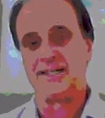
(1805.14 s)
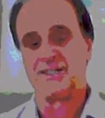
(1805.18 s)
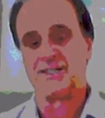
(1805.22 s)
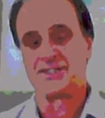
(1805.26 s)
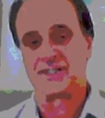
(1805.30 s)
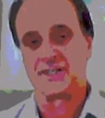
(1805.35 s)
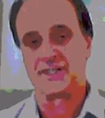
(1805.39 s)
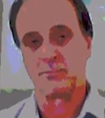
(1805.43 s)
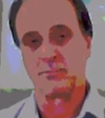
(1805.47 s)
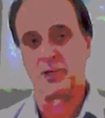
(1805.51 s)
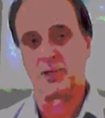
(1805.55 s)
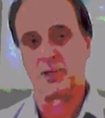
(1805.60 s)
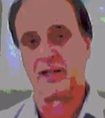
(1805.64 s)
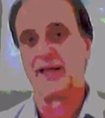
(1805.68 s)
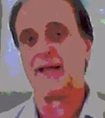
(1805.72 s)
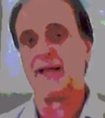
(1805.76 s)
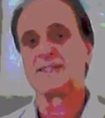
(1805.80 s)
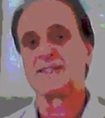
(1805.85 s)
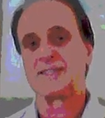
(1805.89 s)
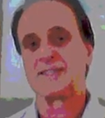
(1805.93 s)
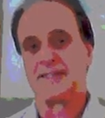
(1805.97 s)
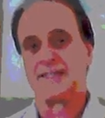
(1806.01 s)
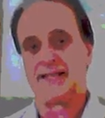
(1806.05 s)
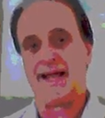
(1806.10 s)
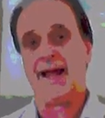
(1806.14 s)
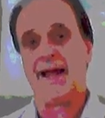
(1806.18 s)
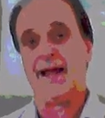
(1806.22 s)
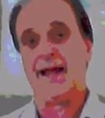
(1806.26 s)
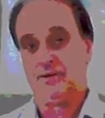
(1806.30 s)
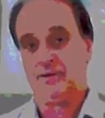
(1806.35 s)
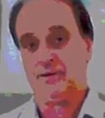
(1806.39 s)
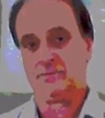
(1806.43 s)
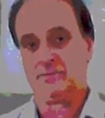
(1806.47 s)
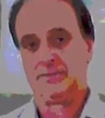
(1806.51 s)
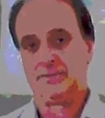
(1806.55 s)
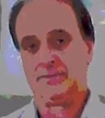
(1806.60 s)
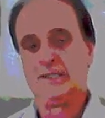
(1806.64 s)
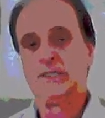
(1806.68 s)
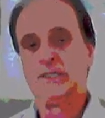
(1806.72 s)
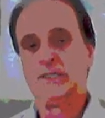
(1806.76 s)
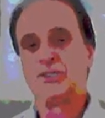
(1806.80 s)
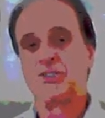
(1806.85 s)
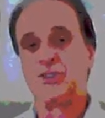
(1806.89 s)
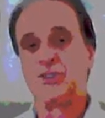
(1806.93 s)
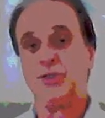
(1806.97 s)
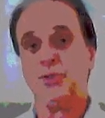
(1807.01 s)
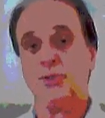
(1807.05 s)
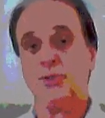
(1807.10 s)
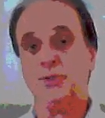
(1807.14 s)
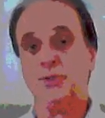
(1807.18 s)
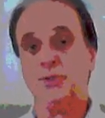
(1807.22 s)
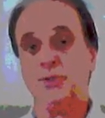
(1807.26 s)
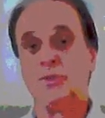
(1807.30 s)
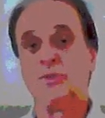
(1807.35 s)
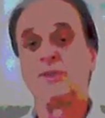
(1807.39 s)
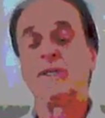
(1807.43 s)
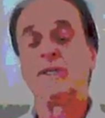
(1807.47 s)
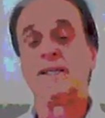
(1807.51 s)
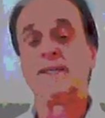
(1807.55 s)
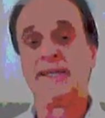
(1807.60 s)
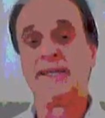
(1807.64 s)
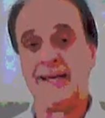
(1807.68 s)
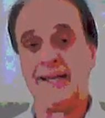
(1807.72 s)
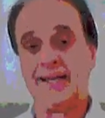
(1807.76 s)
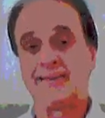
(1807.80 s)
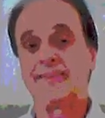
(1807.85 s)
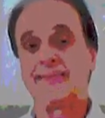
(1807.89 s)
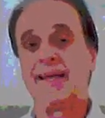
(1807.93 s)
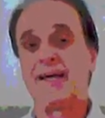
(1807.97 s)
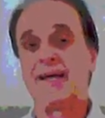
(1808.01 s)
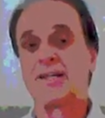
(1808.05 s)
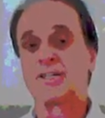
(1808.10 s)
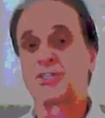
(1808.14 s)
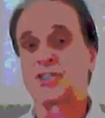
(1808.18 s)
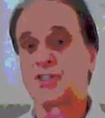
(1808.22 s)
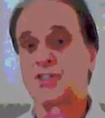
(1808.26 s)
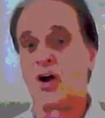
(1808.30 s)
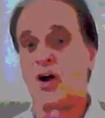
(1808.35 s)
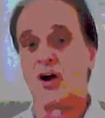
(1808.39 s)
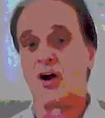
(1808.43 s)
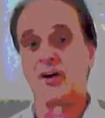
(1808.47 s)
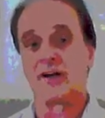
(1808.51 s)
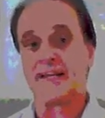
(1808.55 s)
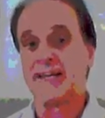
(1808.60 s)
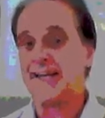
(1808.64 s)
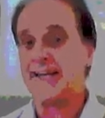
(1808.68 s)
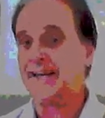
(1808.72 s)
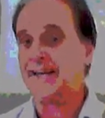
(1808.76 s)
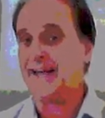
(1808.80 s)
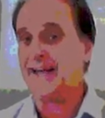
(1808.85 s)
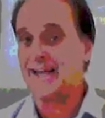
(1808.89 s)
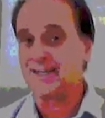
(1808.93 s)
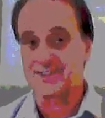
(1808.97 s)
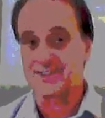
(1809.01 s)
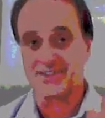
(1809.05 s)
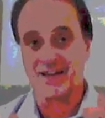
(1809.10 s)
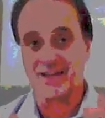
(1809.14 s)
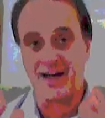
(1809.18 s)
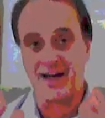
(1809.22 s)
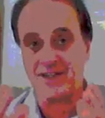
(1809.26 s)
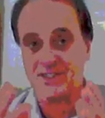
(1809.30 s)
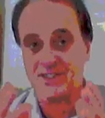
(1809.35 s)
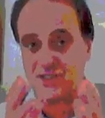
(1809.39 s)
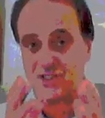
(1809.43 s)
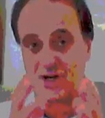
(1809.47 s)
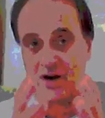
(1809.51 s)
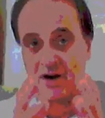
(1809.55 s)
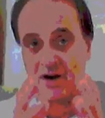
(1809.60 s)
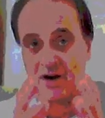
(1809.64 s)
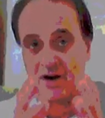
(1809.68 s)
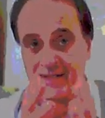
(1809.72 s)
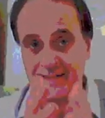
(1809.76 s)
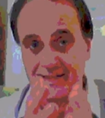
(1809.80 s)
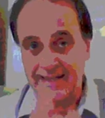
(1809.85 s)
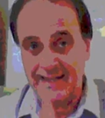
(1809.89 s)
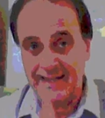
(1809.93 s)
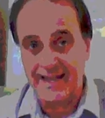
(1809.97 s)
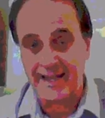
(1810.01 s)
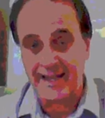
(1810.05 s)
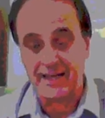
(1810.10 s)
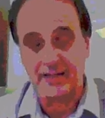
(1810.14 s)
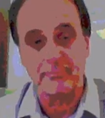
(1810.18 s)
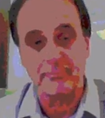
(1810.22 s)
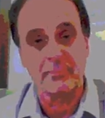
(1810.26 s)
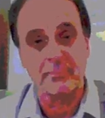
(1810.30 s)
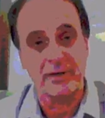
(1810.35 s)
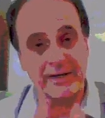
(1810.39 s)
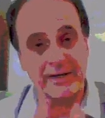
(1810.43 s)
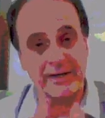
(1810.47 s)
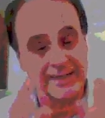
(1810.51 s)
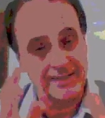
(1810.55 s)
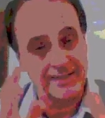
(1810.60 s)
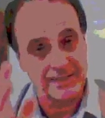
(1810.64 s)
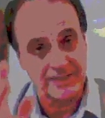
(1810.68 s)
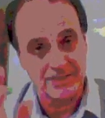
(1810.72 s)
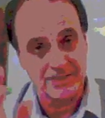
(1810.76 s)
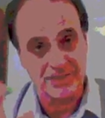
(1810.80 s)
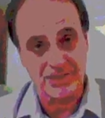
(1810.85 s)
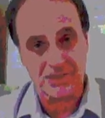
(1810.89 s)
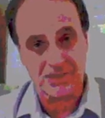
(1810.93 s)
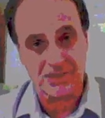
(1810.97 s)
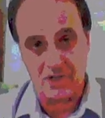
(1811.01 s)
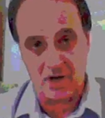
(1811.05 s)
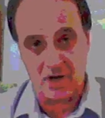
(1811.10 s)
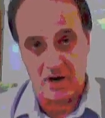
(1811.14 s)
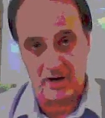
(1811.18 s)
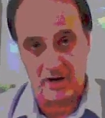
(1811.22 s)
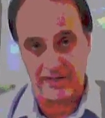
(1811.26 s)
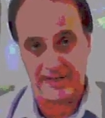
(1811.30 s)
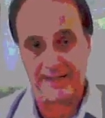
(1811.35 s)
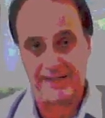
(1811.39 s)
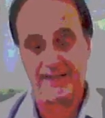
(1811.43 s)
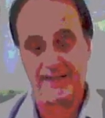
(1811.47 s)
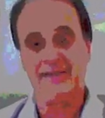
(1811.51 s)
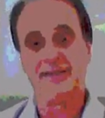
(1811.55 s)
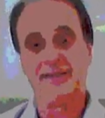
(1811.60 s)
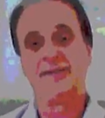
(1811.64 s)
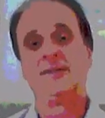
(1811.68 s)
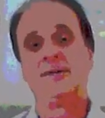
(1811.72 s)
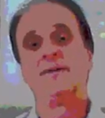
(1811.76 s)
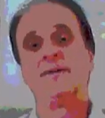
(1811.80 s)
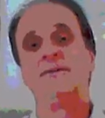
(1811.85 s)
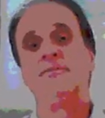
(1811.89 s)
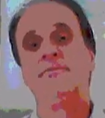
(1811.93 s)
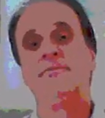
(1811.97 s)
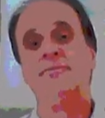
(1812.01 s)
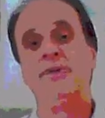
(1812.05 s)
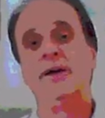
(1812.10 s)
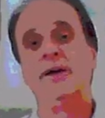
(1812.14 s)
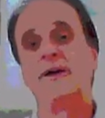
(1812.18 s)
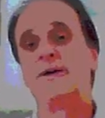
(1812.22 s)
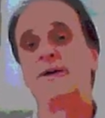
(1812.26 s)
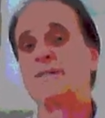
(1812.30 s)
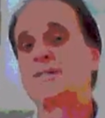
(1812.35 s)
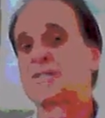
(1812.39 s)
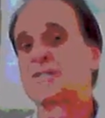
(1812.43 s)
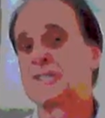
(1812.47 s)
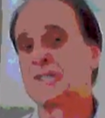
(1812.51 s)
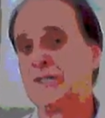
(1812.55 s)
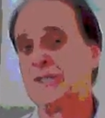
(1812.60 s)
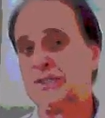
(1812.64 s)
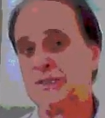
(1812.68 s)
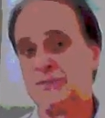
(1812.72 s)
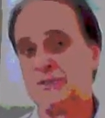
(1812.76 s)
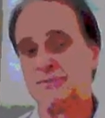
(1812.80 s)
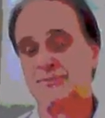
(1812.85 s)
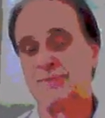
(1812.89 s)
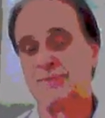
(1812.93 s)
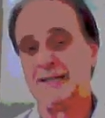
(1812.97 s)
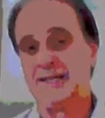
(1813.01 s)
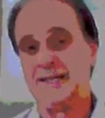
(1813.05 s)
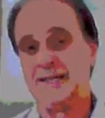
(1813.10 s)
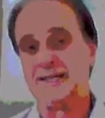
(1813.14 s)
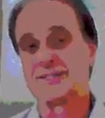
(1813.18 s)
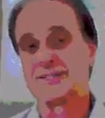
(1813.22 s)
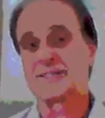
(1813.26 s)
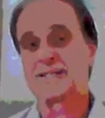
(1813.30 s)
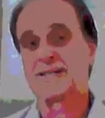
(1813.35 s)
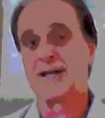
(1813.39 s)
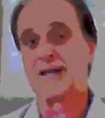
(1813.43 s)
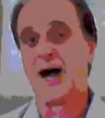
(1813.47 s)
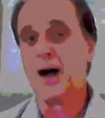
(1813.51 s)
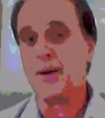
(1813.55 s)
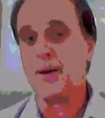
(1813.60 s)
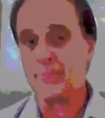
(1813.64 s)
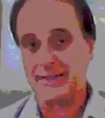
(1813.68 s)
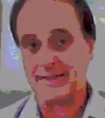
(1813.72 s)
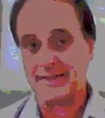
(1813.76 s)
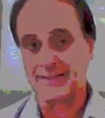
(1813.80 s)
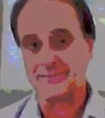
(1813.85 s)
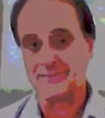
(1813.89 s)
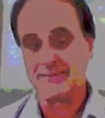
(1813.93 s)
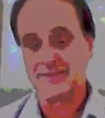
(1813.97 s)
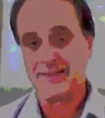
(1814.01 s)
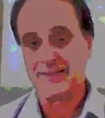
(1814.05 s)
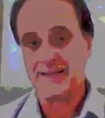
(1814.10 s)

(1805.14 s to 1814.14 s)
is in place now to get that started. It has not started yet, but it is starting very soon. It's coming.